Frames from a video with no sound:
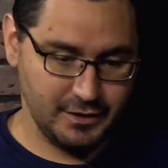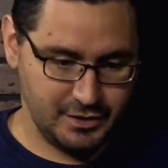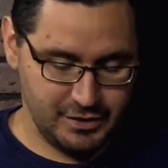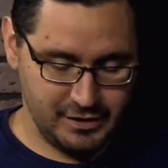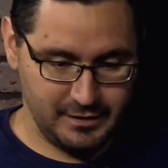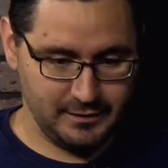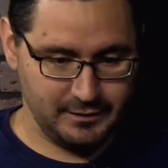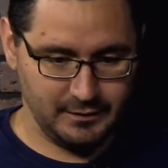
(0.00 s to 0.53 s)

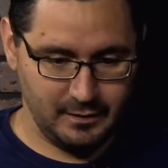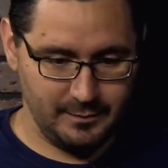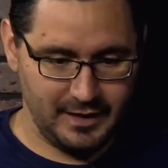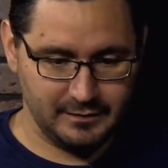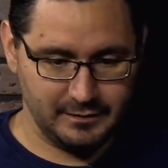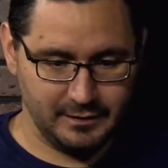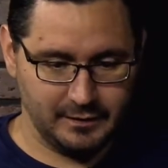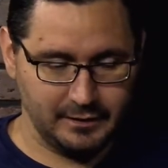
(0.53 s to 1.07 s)
She is an
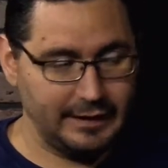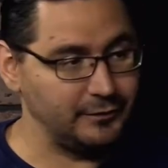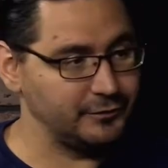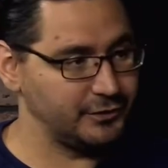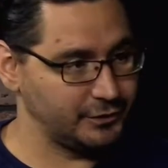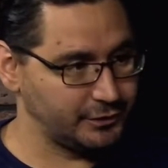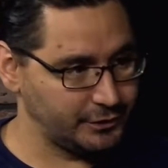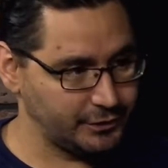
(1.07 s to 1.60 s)
amazing
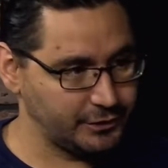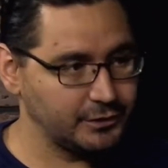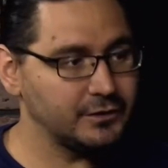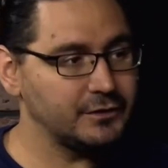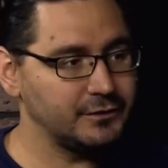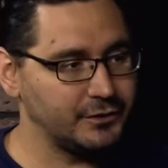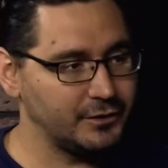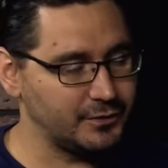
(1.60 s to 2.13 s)
counselor.
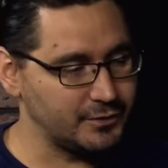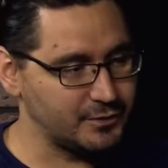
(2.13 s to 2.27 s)
So